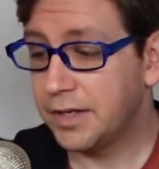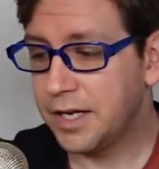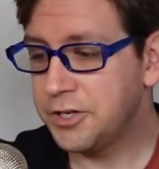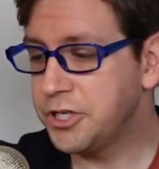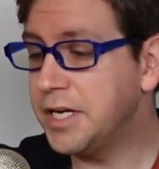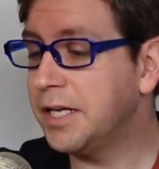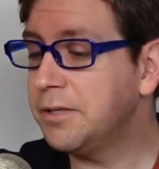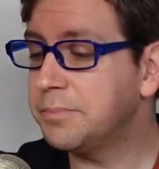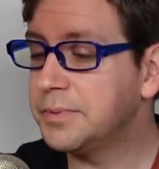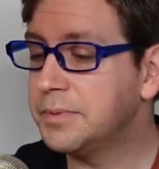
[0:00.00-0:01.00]
Can she
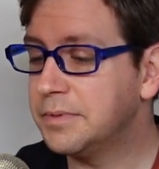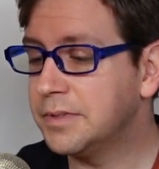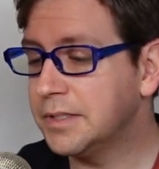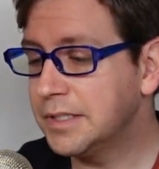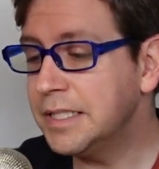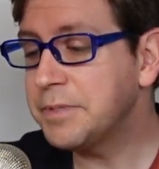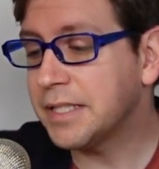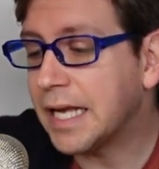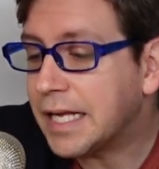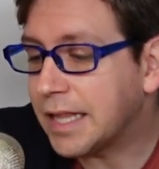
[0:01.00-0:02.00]
help? It seems
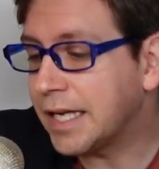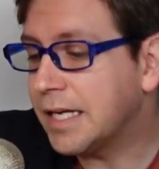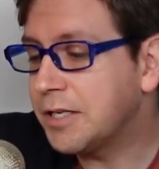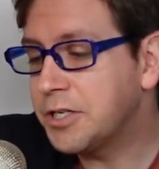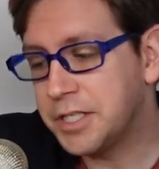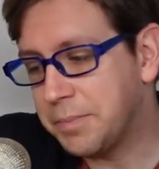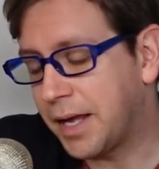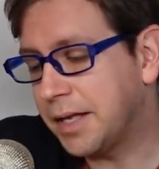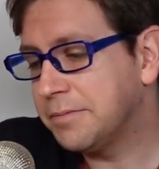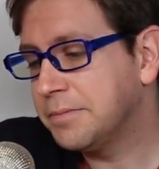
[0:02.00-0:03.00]
likely she
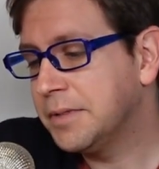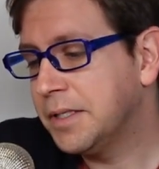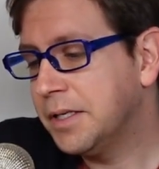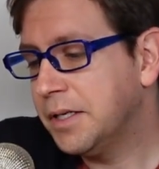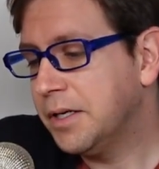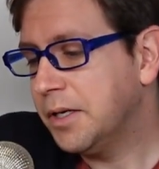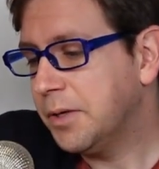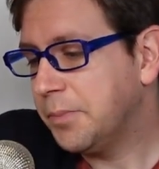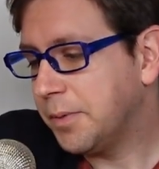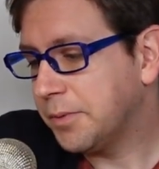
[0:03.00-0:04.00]
might
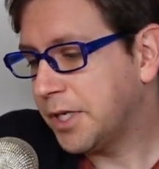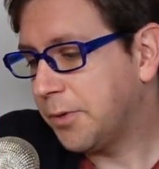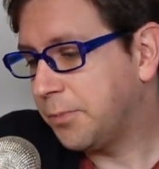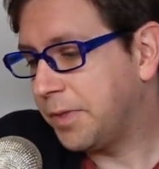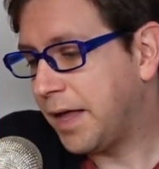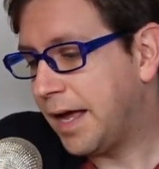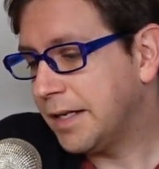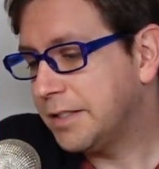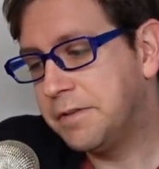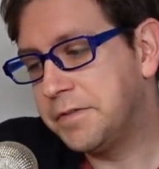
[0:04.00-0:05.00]
be able to help with
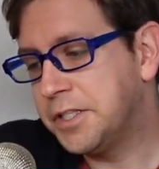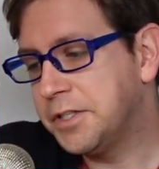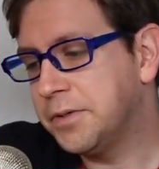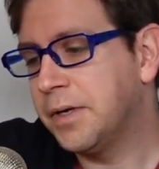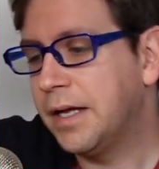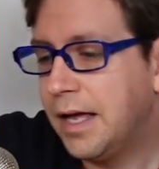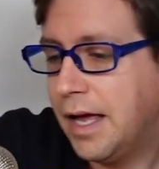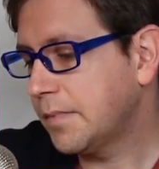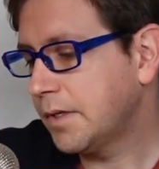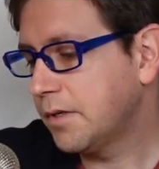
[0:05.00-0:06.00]
that. 52.
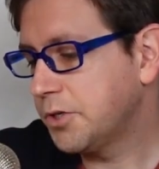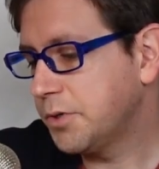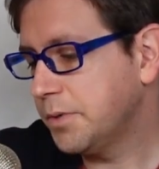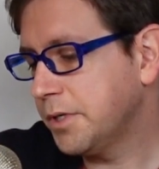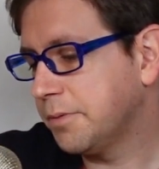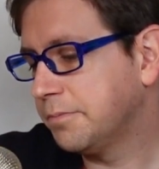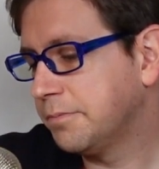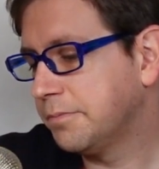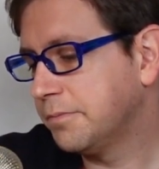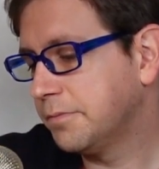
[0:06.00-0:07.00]
Sure,
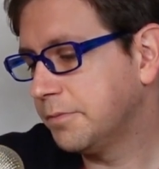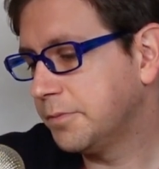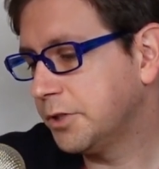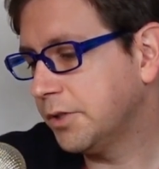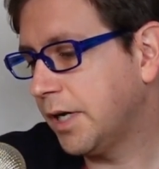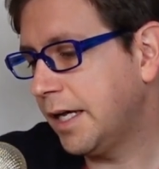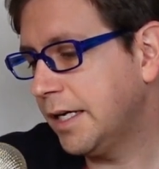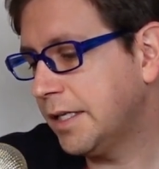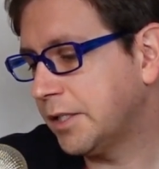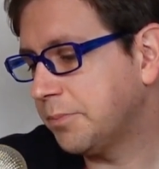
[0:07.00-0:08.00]
I
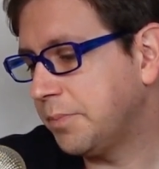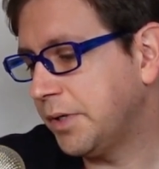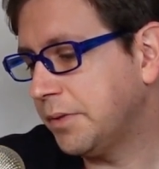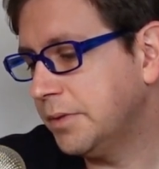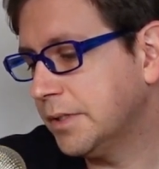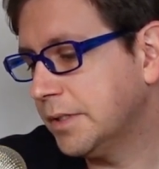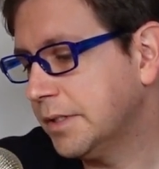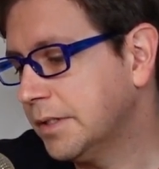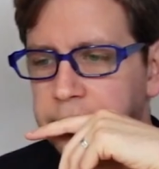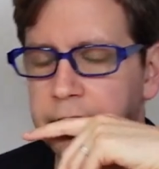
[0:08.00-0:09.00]
can help you.
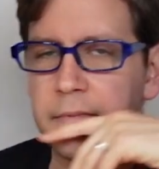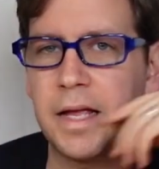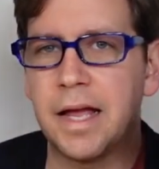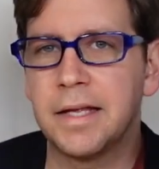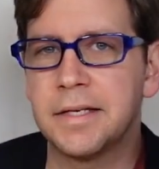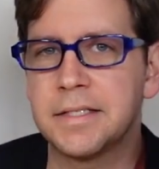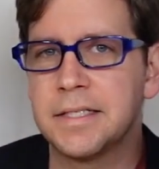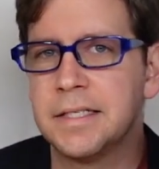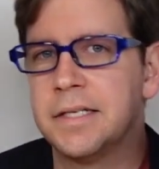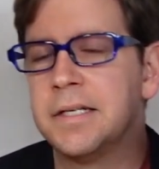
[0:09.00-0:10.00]
And
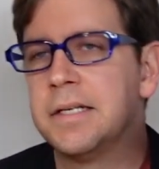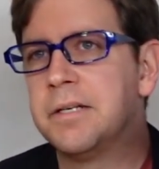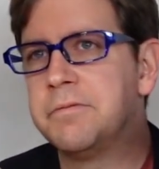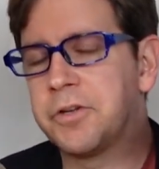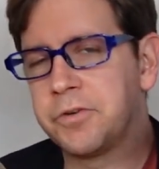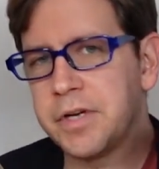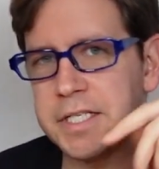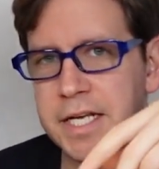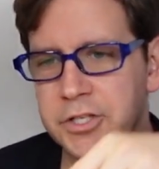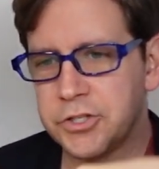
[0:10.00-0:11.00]
Valkyrie
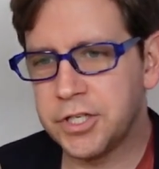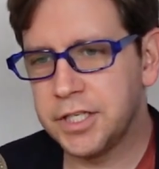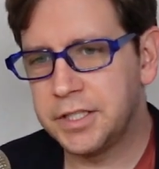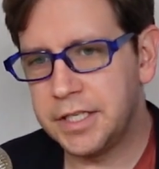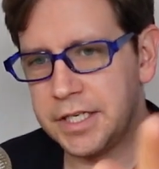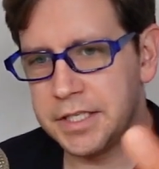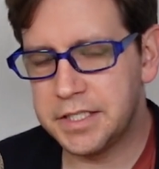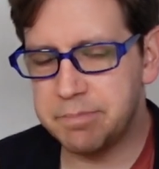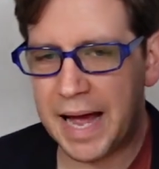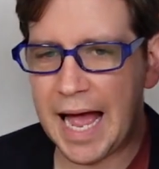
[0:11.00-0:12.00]
takes her
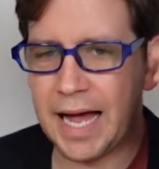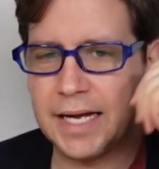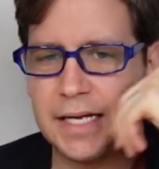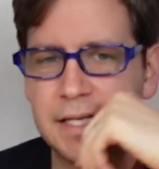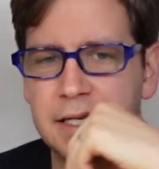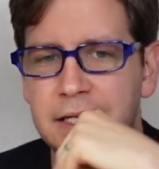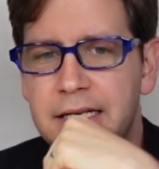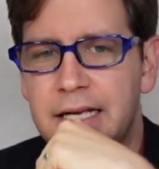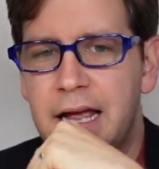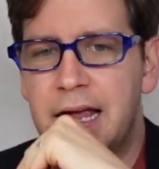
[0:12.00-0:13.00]
into the back,
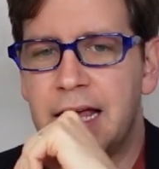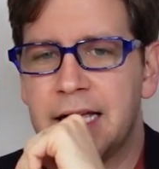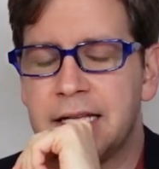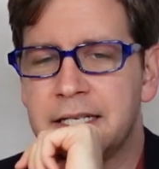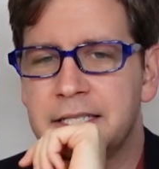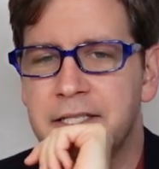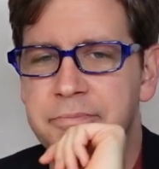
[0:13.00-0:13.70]
and